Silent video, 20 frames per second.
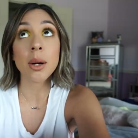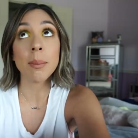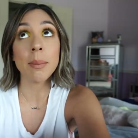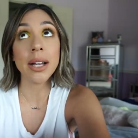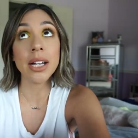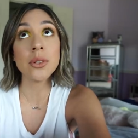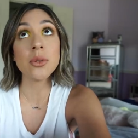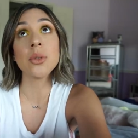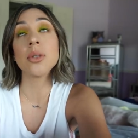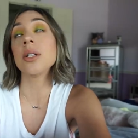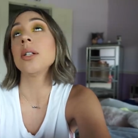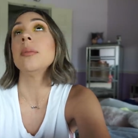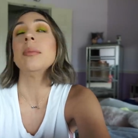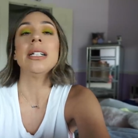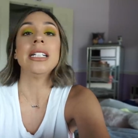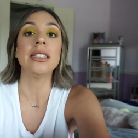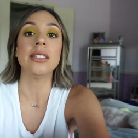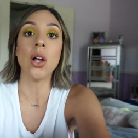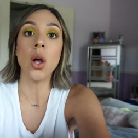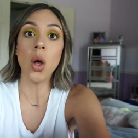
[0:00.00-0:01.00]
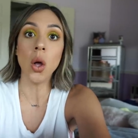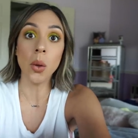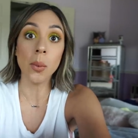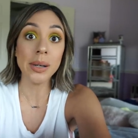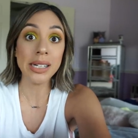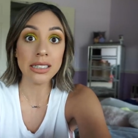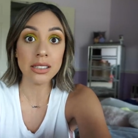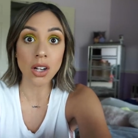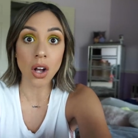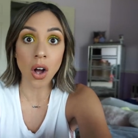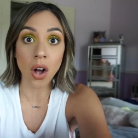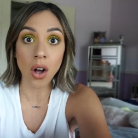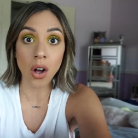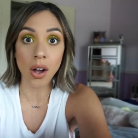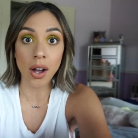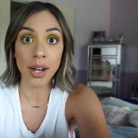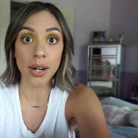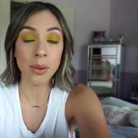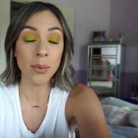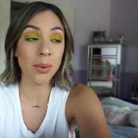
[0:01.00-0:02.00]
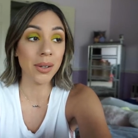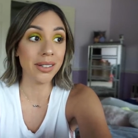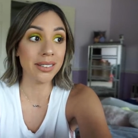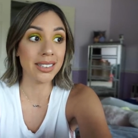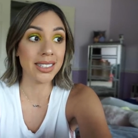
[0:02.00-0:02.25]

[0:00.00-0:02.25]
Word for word: our bedroom is always on where